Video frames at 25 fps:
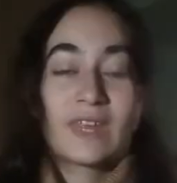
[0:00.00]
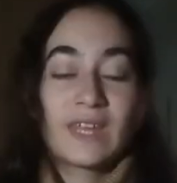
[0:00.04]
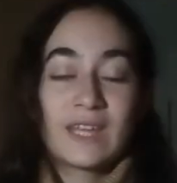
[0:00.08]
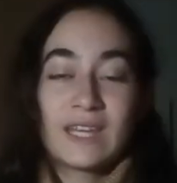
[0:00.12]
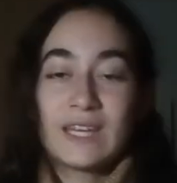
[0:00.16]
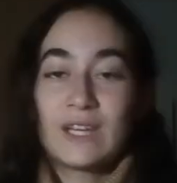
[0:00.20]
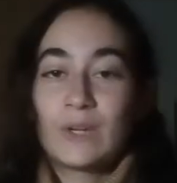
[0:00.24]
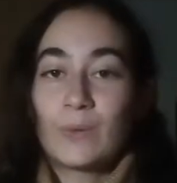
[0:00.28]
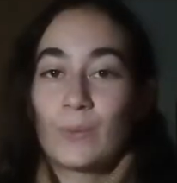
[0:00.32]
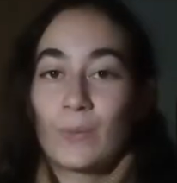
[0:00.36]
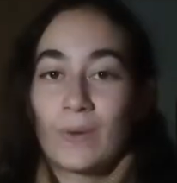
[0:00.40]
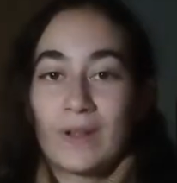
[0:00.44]

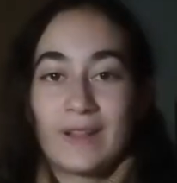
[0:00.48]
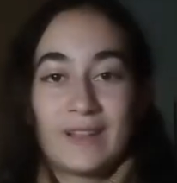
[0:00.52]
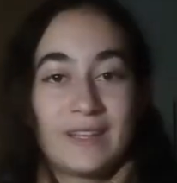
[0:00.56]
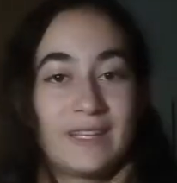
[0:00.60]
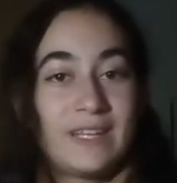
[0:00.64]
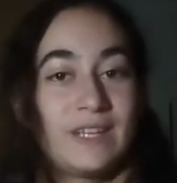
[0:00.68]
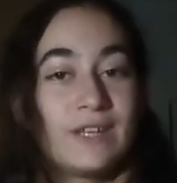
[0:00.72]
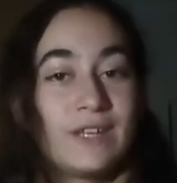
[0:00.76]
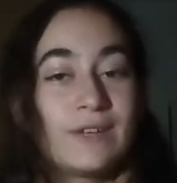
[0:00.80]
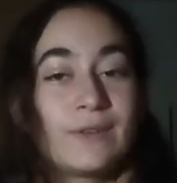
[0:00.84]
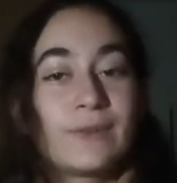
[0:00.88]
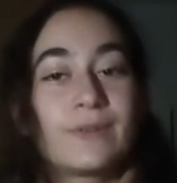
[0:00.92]
And well,
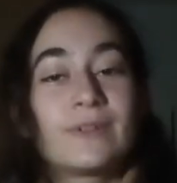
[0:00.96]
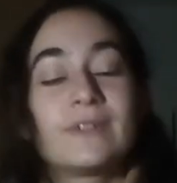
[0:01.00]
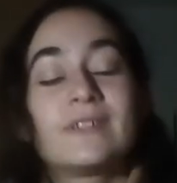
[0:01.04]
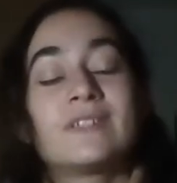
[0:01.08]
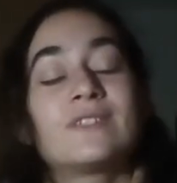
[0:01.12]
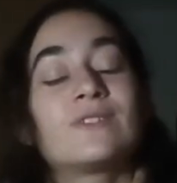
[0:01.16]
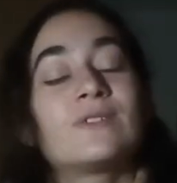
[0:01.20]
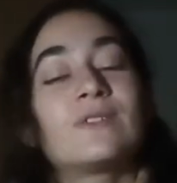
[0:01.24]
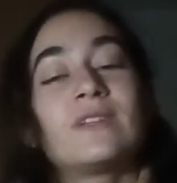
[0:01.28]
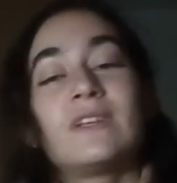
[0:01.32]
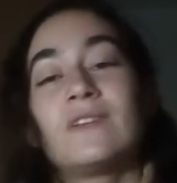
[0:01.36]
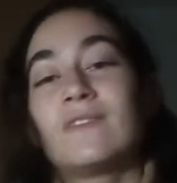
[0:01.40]
in order
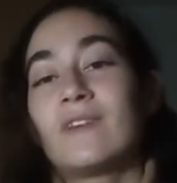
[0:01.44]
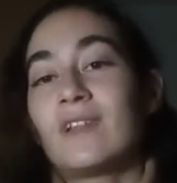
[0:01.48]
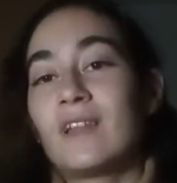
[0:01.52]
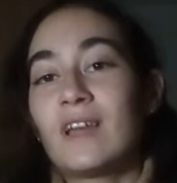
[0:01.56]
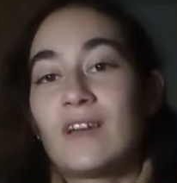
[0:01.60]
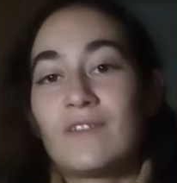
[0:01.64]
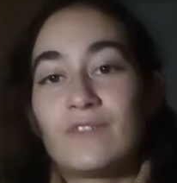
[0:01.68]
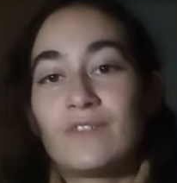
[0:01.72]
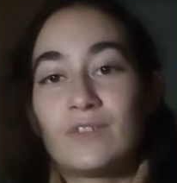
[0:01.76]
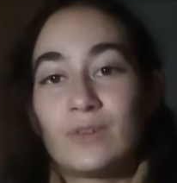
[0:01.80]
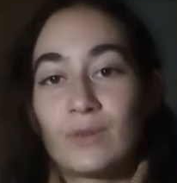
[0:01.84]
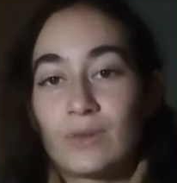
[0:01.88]
to live a
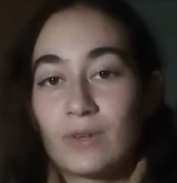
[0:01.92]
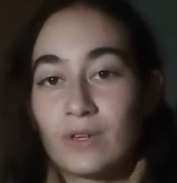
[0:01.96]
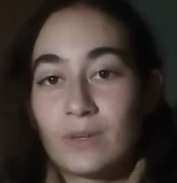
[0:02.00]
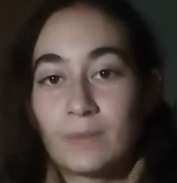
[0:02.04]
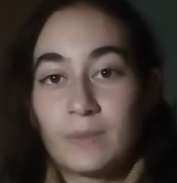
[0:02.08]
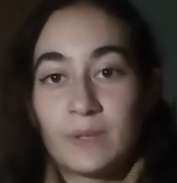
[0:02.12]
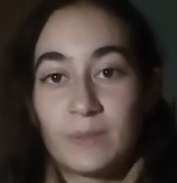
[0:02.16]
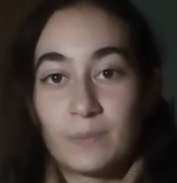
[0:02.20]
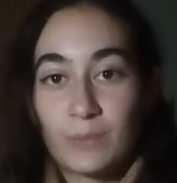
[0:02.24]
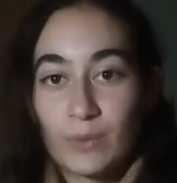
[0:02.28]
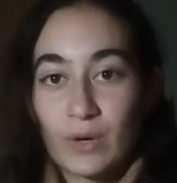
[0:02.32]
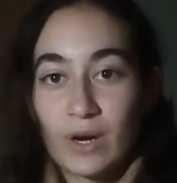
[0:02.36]
life you're going to
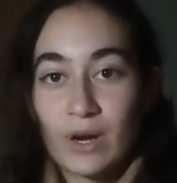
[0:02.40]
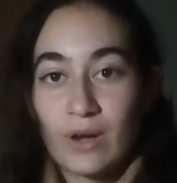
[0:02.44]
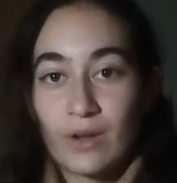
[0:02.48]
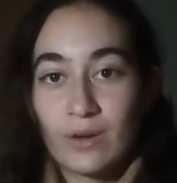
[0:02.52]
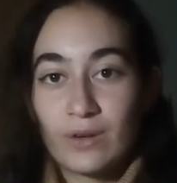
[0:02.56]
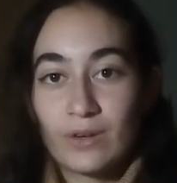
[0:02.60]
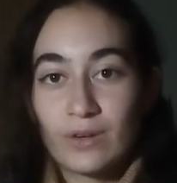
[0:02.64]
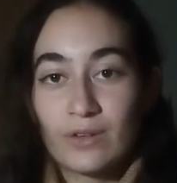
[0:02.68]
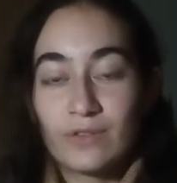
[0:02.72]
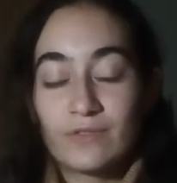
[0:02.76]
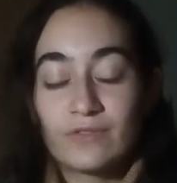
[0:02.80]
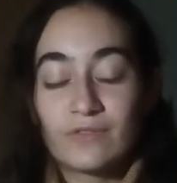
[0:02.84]
be proud
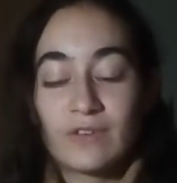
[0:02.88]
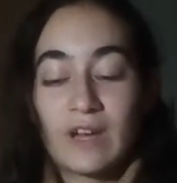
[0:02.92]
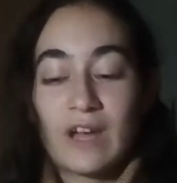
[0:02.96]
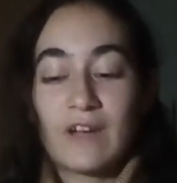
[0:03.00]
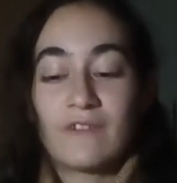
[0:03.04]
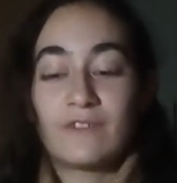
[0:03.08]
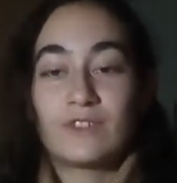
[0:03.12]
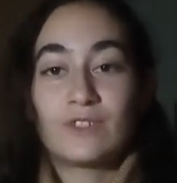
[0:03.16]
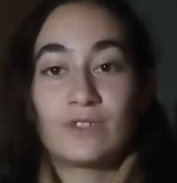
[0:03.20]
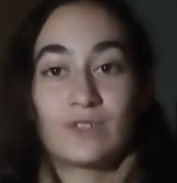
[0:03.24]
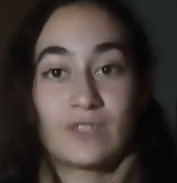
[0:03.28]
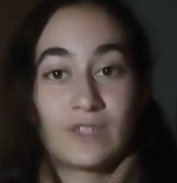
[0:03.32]
of,
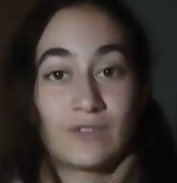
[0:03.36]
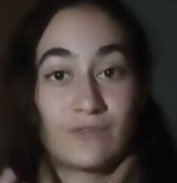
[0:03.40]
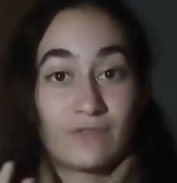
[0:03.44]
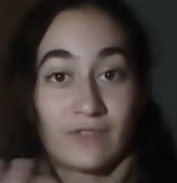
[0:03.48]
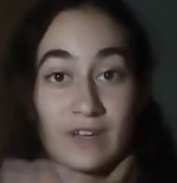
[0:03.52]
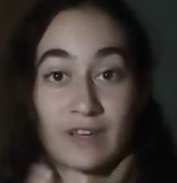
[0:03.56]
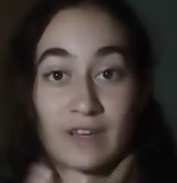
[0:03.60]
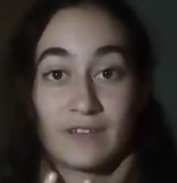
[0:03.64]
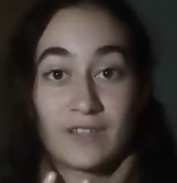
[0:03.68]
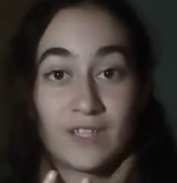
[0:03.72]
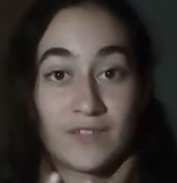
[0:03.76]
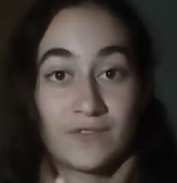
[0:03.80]
I've chosen
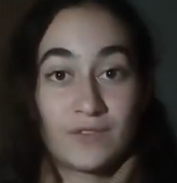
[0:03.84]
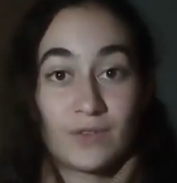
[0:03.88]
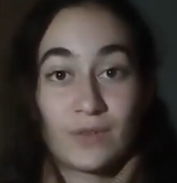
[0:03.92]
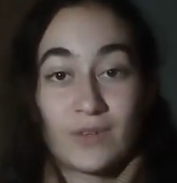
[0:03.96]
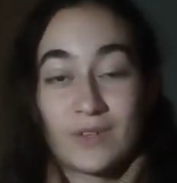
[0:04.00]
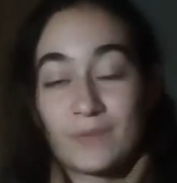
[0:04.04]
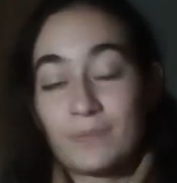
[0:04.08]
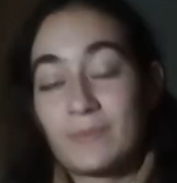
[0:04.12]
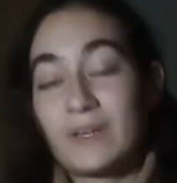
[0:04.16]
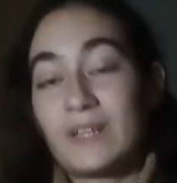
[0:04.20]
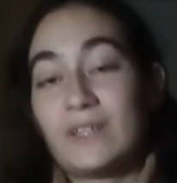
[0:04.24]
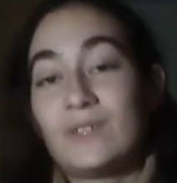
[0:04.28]
five
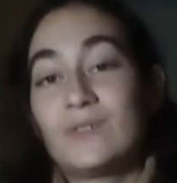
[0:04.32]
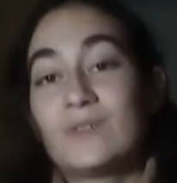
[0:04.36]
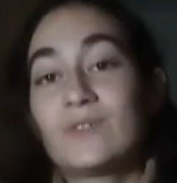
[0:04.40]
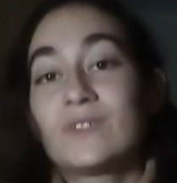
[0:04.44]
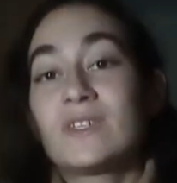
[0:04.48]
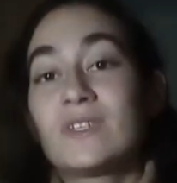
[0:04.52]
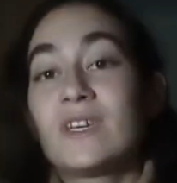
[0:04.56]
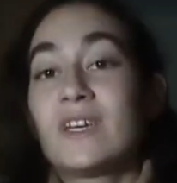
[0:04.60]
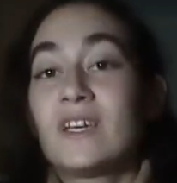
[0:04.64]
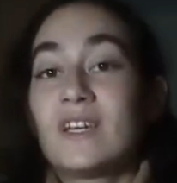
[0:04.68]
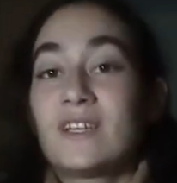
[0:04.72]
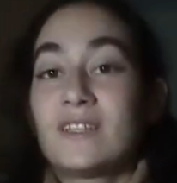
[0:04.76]
different values
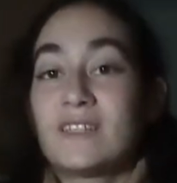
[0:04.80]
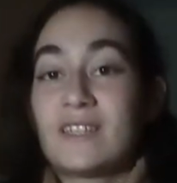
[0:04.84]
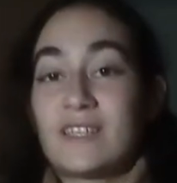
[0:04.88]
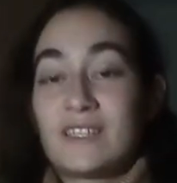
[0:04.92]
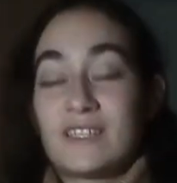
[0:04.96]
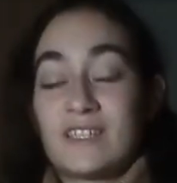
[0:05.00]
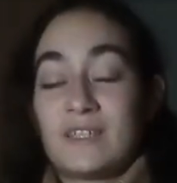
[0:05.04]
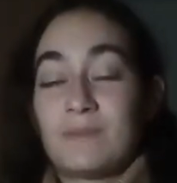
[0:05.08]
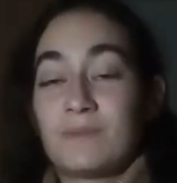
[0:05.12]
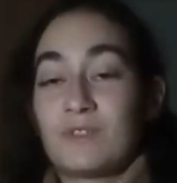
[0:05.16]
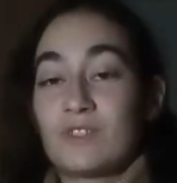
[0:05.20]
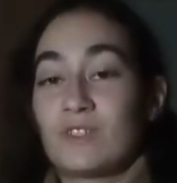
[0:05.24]
that
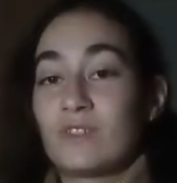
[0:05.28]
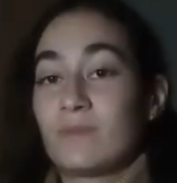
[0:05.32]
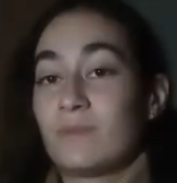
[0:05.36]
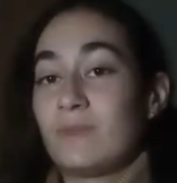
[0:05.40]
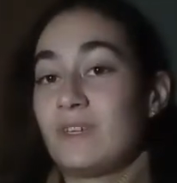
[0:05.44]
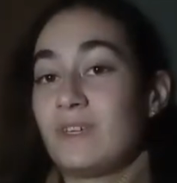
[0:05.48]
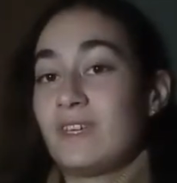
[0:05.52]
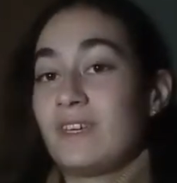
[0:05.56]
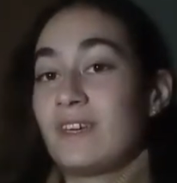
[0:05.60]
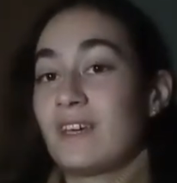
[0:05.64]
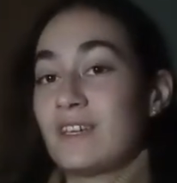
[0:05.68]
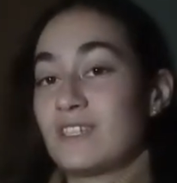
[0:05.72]
seems to
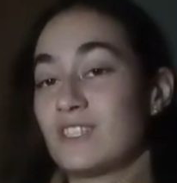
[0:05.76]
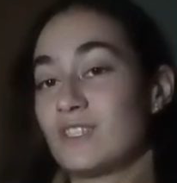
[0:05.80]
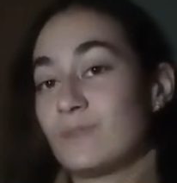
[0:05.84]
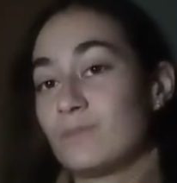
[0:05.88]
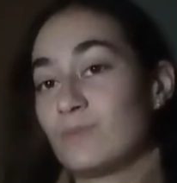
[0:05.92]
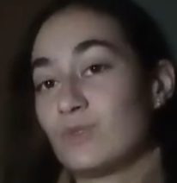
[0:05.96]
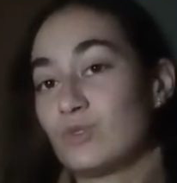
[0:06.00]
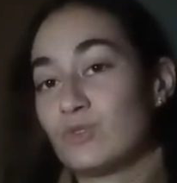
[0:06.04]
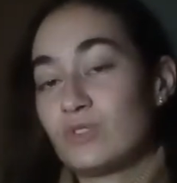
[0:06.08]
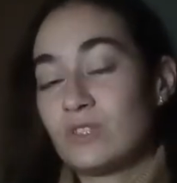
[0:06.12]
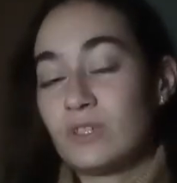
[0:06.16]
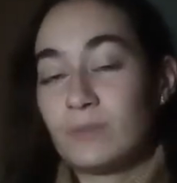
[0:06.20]
me as the most